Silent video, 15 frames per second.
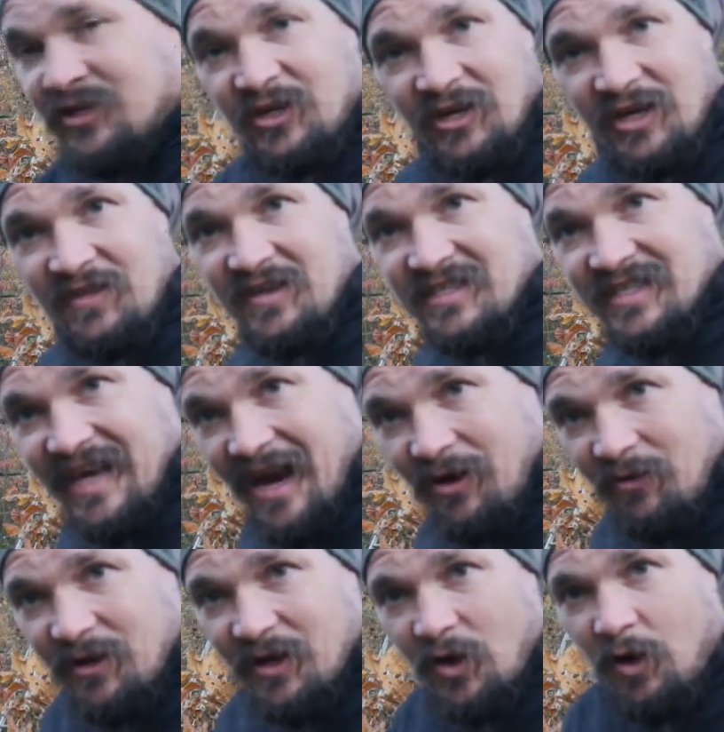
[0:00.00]
turning this
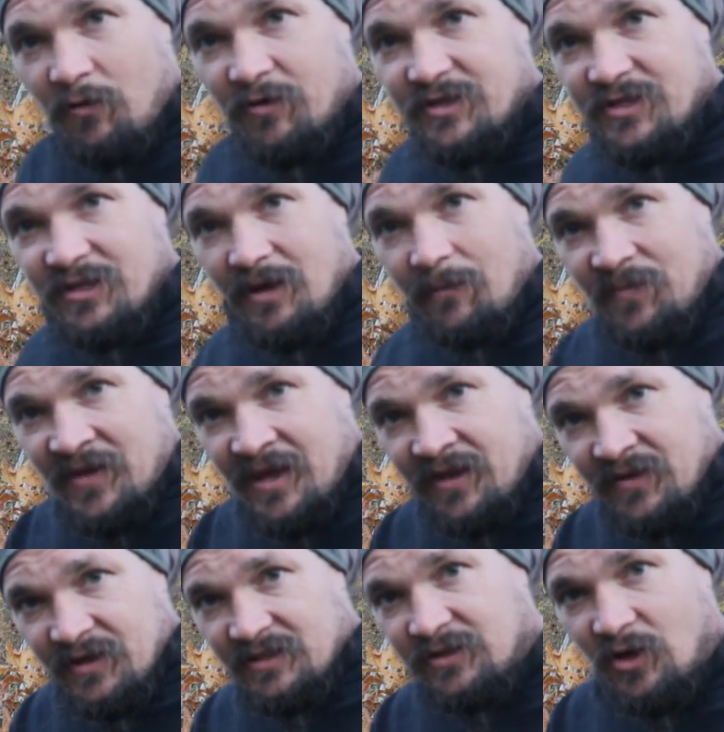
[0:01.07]
area over to them,
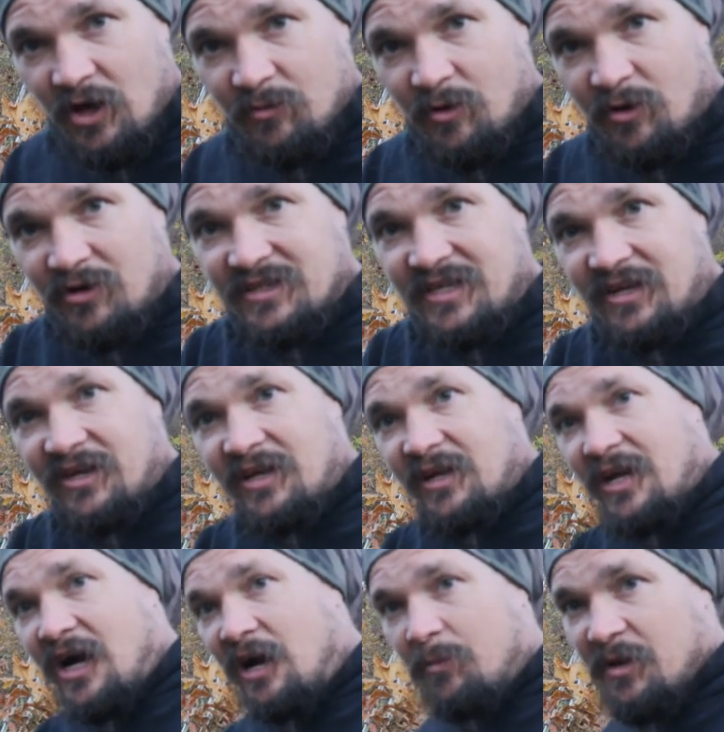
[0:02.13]
these lawnmowers are going to
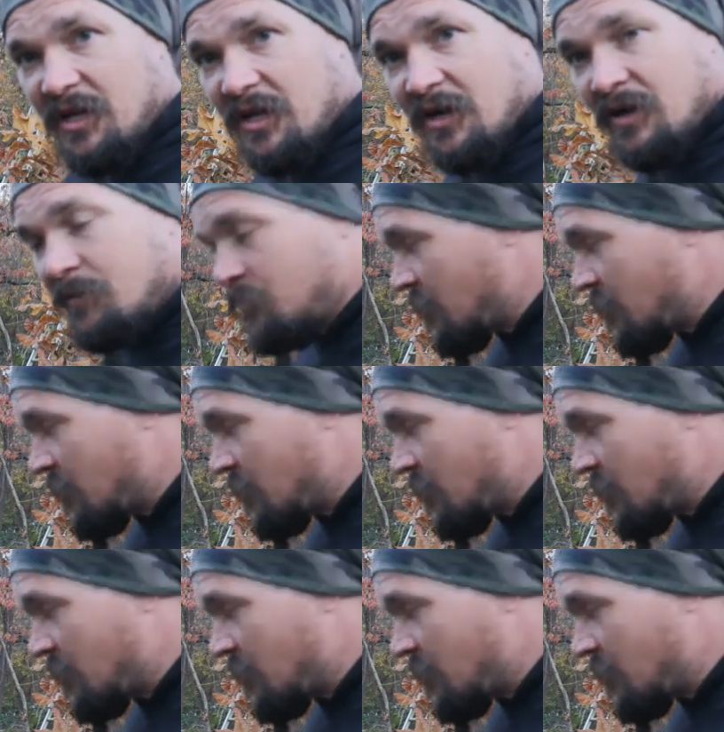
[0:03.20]
come in here